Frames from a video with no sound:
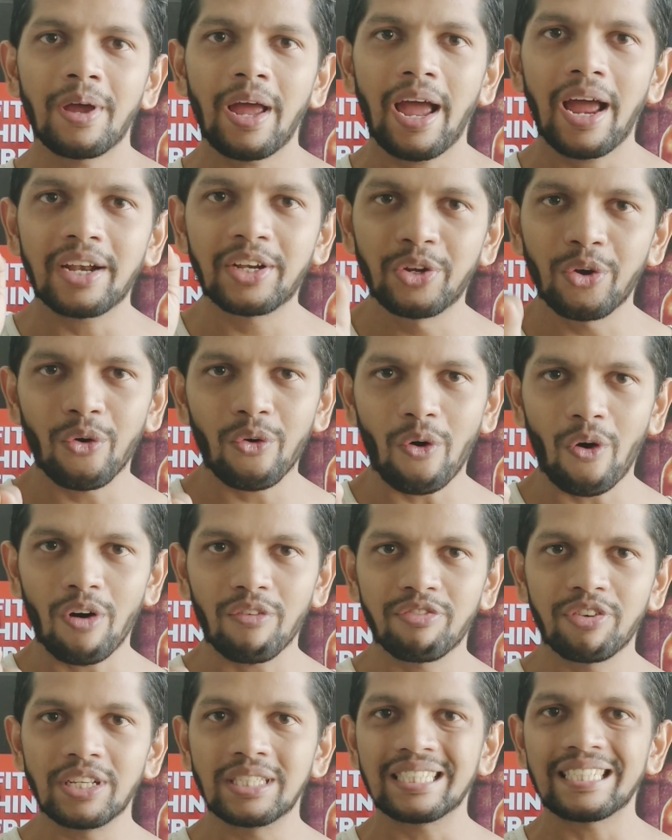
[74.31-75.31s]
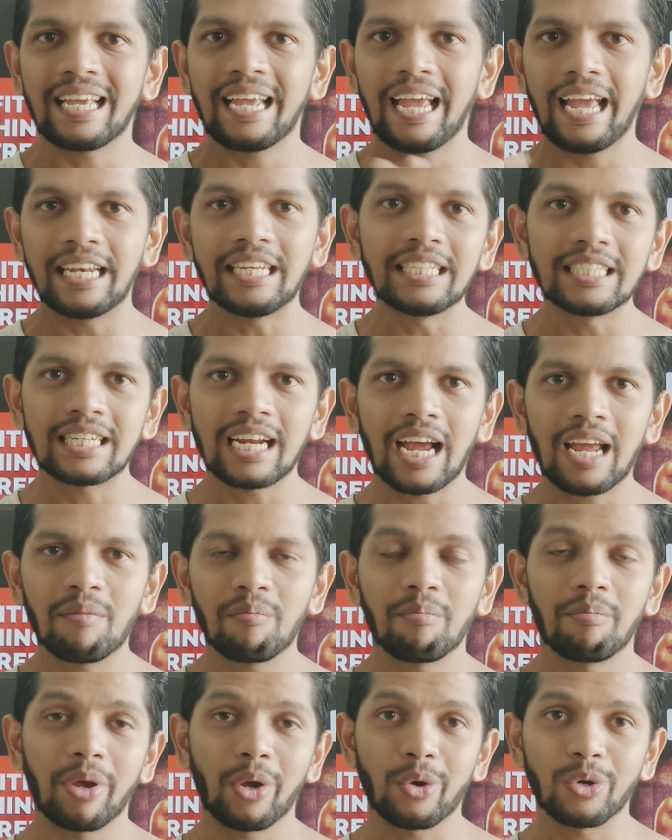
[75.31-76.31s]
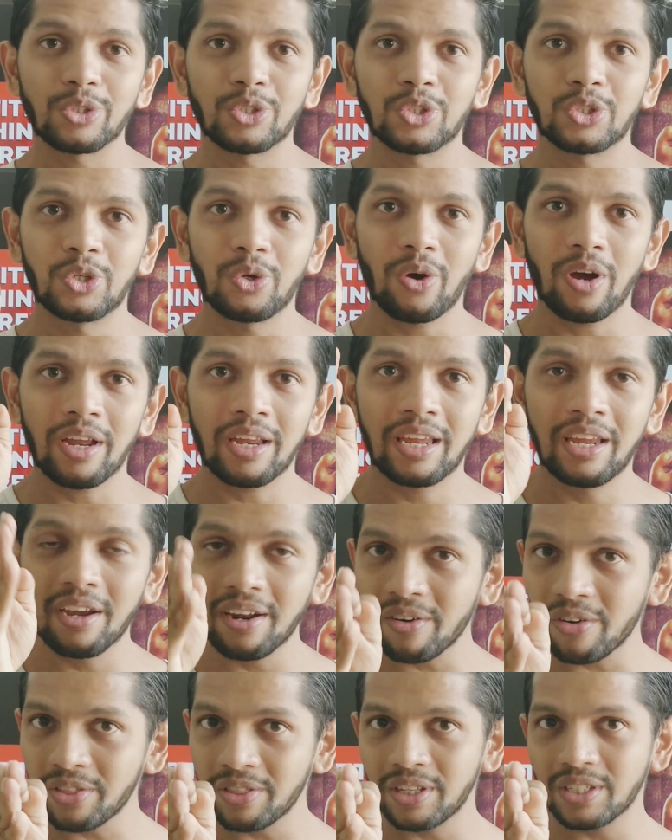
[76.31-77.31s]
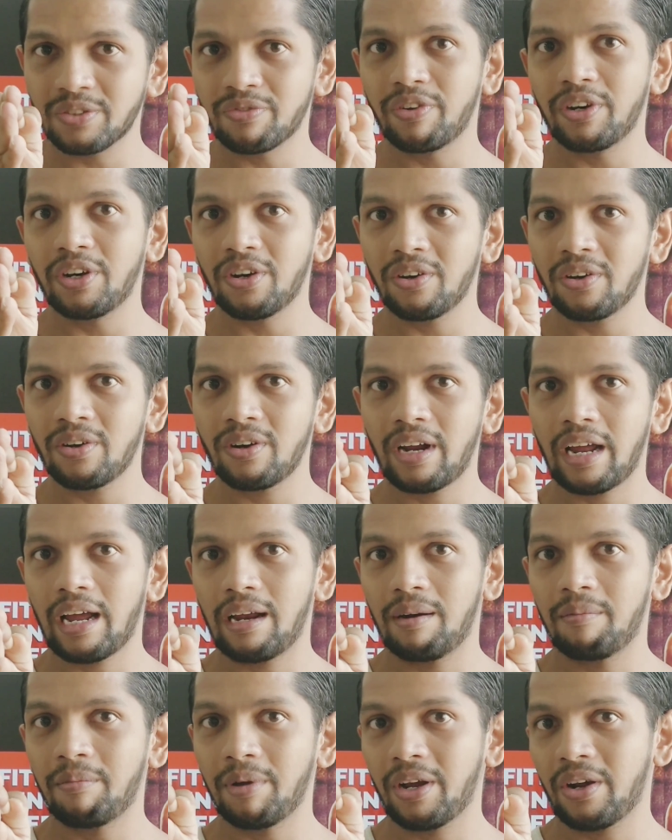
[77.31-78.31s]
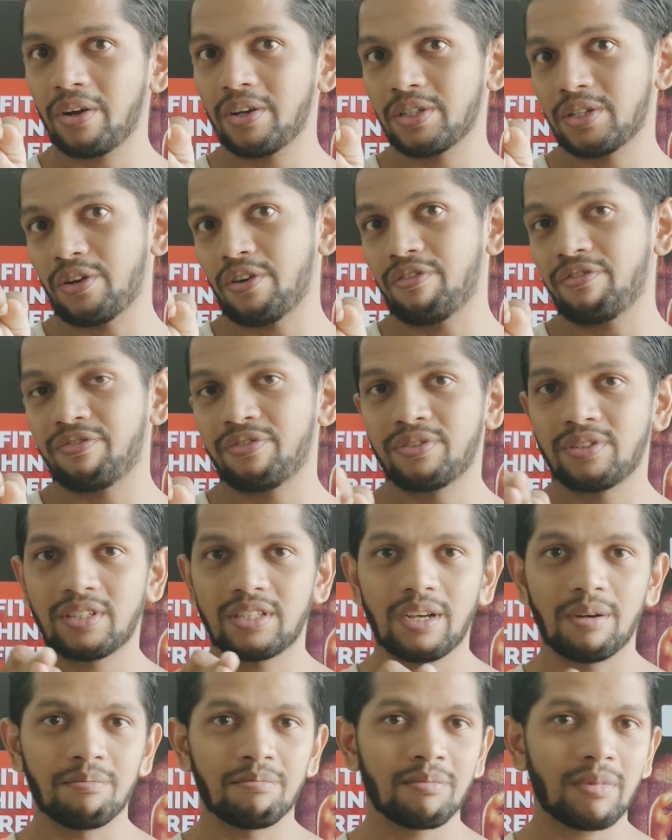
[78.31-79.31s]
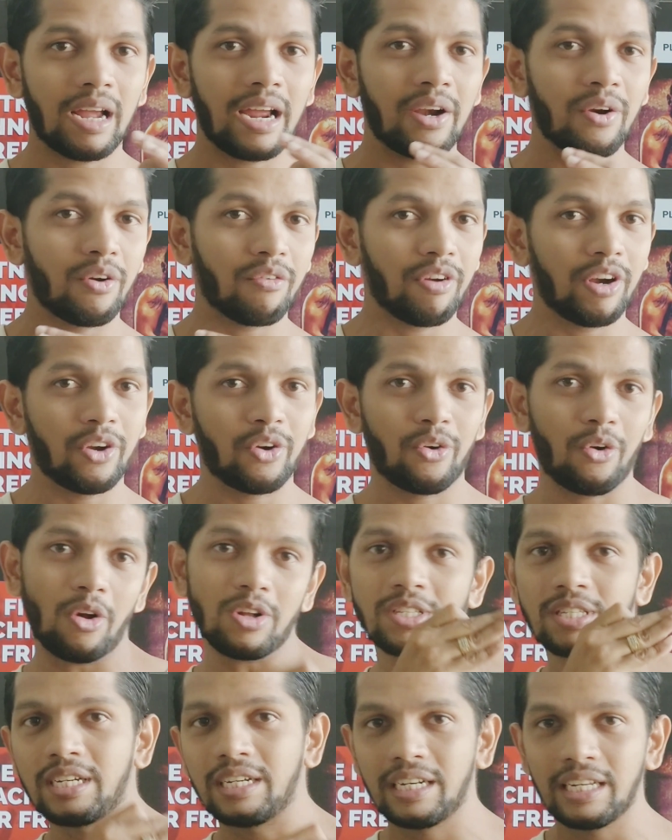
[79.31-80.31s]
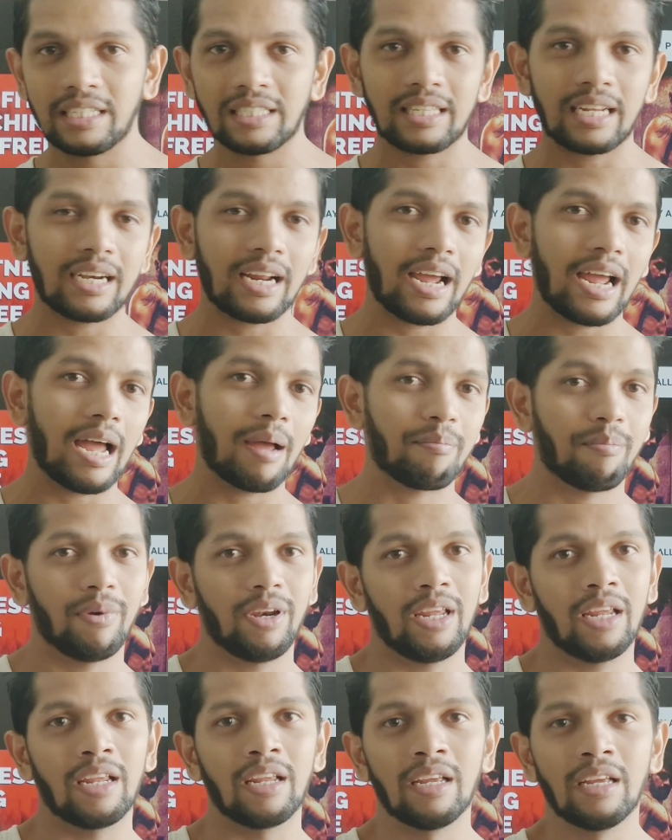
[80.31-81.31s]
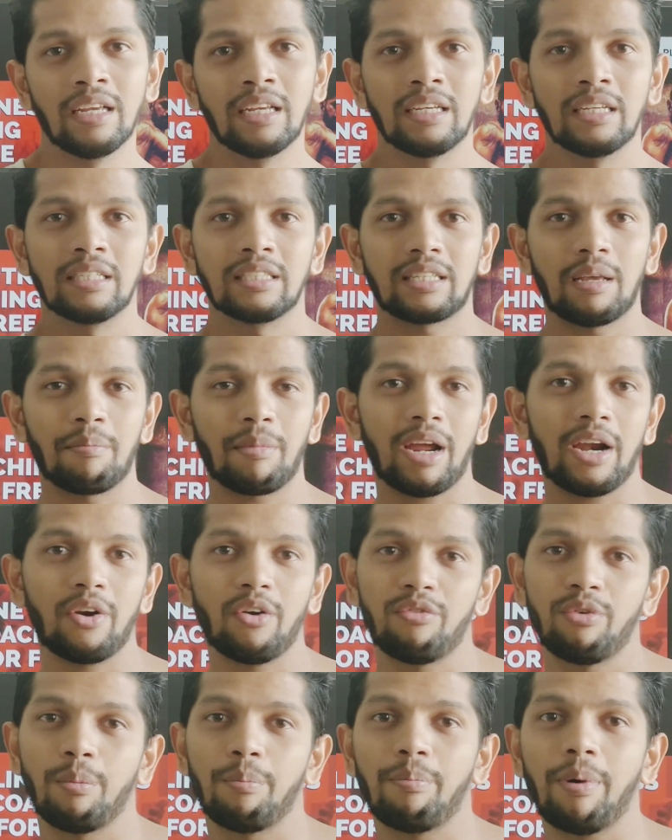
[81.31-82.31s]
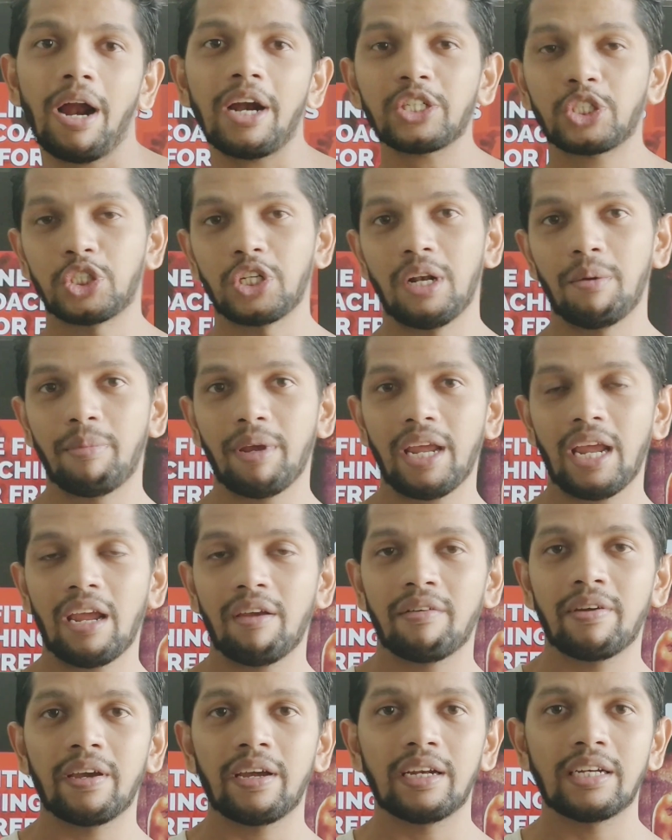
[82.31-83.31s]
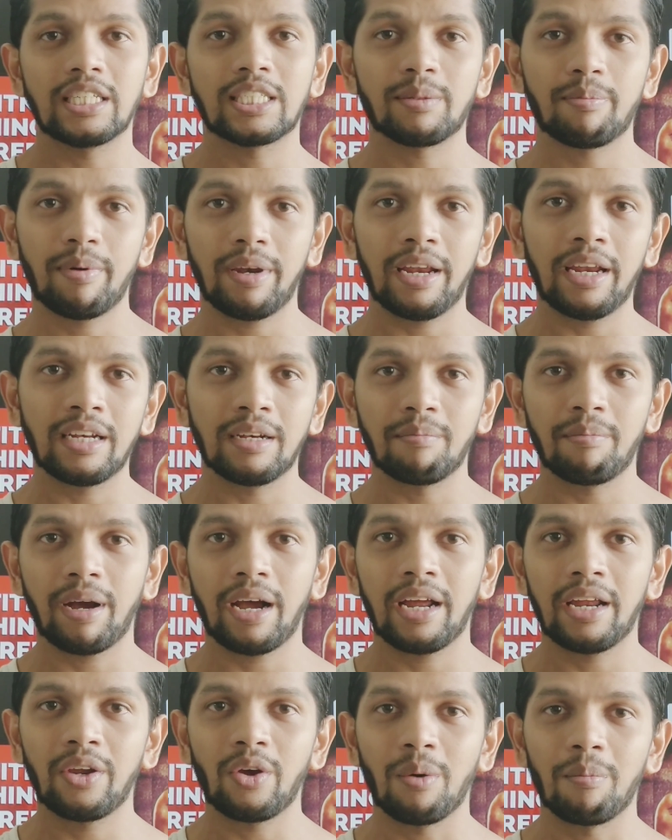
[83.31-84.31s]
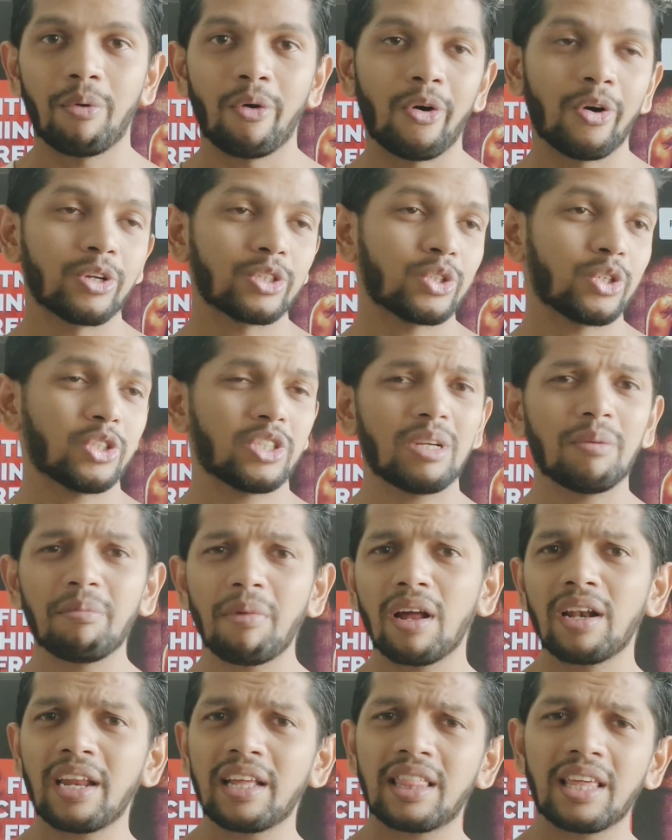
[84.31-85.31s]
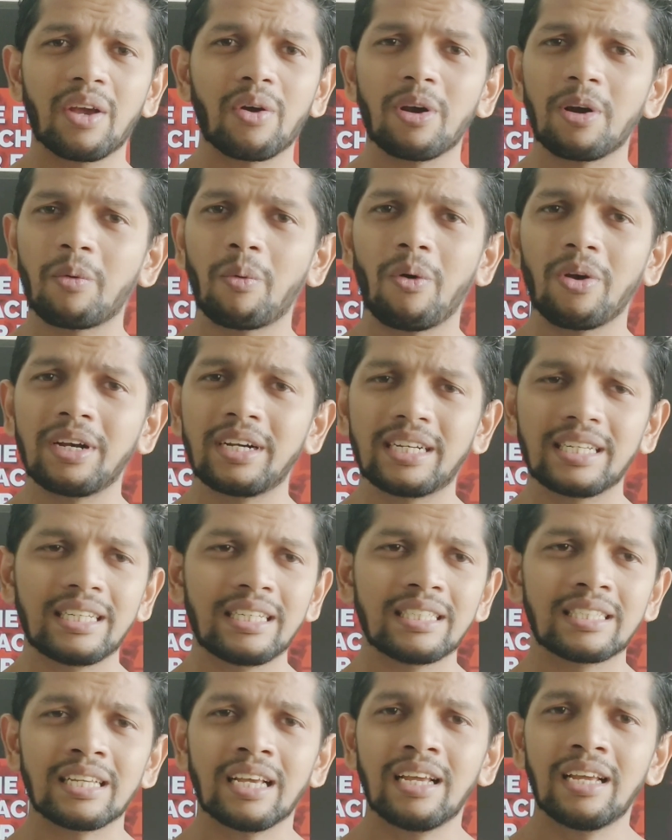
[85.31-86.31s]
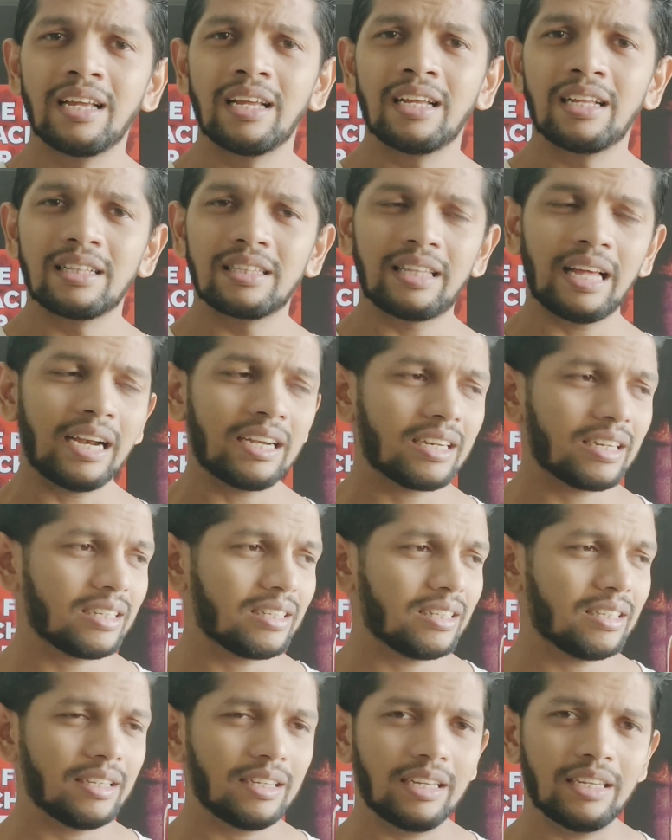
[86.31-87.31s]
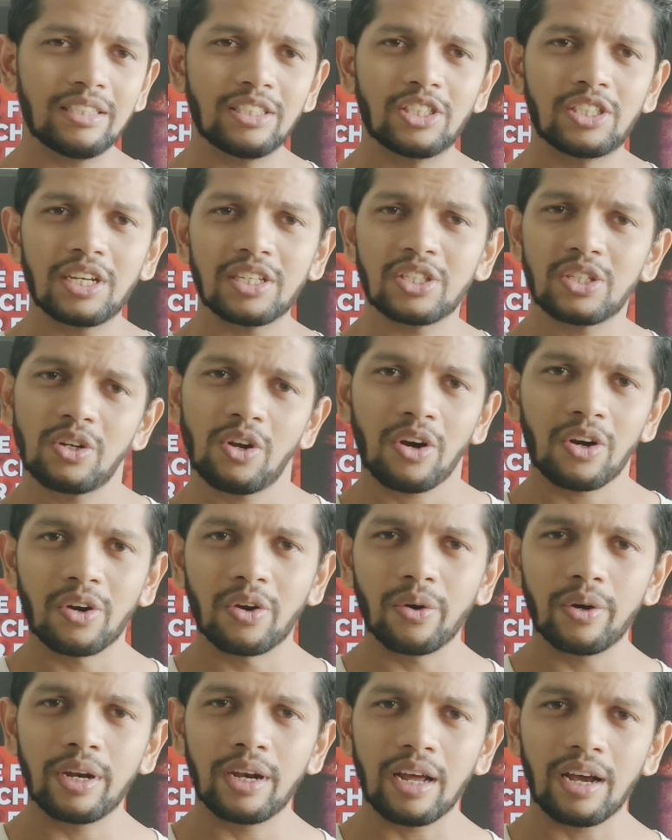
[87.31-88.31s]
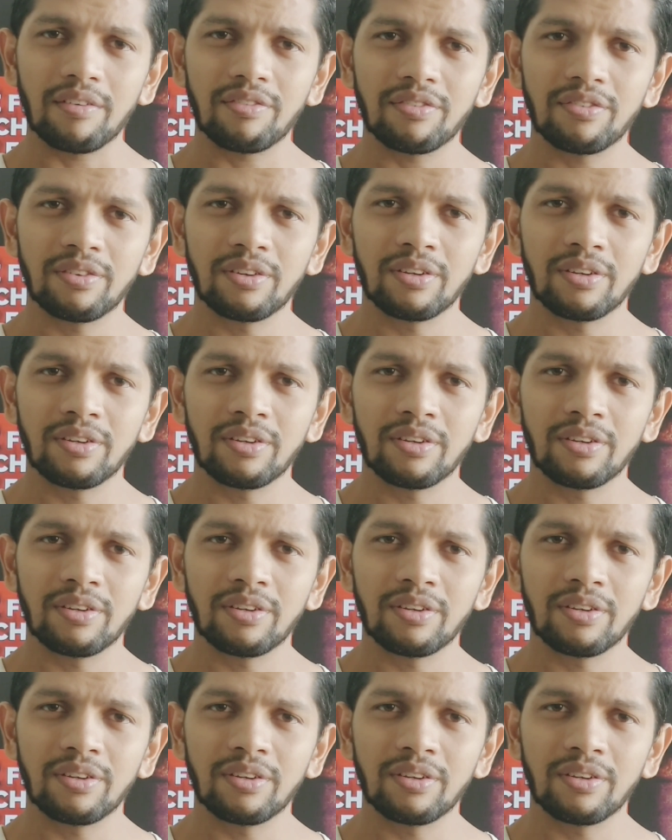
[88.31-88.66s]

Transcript: at your office anytime because you're here on this video because of some kind of atrocities that are happening, some kind of a partial behavior displayed by your boss or some unethical qualities that is just not good enough.